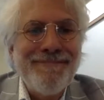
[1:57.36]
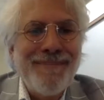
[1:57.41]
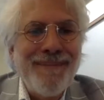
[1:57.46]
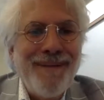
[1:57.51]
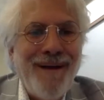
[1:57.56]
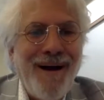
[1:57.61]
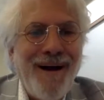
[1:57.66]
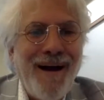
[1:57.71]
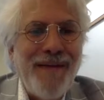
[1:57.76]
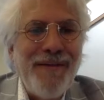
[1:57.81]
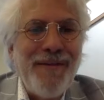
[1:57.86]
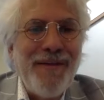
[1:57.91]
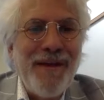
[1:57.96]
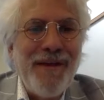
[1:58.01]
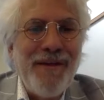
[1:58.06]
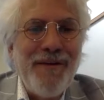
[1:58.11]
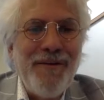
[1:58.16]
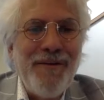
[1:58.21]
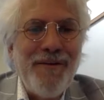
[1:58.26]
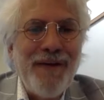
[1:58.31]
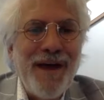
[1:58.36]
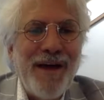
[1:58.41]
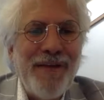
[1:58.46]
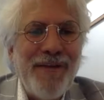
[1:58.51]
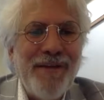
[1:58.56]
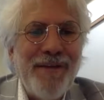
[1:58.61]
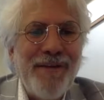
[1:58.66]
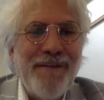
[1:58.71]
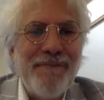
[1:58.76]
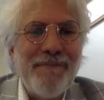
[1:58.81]
Hi, thank you,
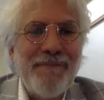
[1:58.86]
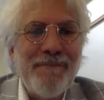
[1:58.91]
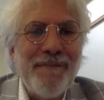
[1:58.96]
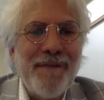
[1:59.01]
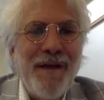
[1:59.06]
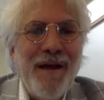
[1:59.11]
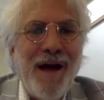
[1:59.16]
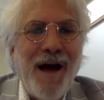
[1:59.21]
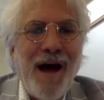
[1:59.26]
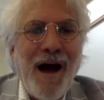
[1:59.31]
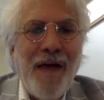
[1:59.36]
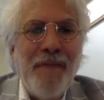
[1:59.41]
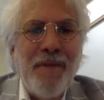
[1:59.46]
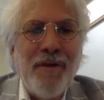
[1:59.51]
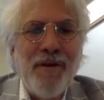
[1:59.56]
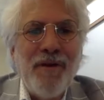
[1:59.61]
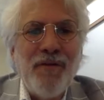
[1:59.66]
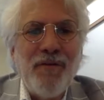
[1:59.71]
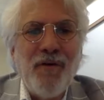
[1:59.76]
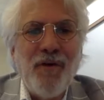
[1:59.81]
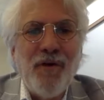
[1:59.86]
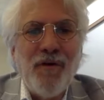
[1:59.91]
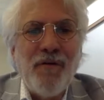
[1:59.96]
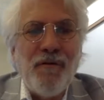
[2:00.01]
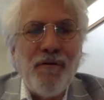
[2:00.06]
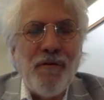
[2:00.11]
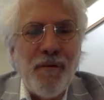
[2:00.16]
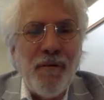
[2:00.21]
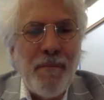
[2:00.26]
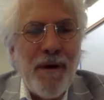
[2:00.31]
Kathy. I'm going to talk
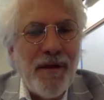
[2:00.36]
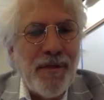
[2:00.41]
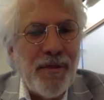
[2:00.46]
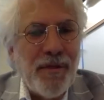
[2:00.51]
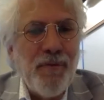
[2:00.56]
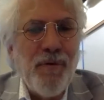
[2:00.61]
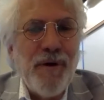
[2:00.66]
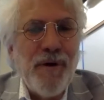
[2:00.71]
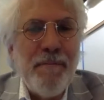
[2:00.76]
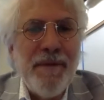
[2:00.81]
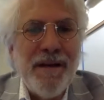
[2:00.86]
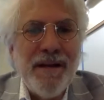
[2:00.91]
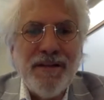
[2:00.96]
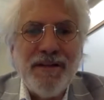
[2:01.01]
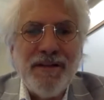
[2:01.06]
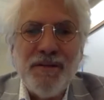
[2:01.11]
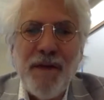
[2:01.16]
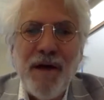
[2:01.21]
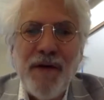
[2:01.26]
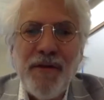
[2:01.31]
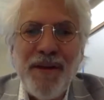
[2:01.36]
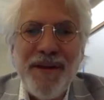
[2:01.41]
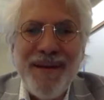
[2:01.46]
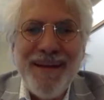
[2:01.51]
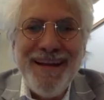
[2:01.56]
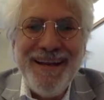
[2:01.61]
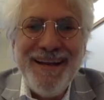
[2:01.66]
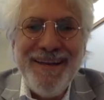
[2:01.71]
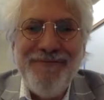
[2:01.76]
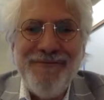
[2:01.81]
for about 3 minutes about the
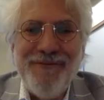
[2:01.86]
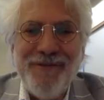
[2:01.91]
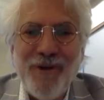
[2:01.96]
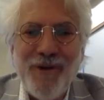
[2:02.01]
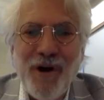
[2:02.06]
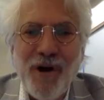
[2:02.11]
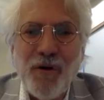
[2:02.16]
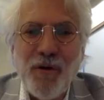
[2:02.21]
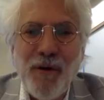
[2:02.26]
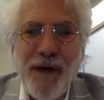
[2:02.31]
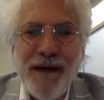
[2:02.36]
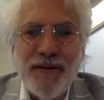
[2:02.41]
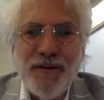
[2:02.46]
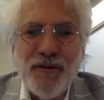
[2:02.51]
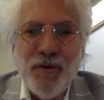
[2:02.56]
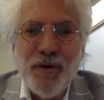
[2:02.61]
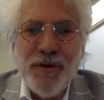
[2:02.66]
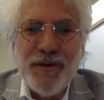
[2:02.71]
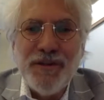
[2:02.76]
need for our graduate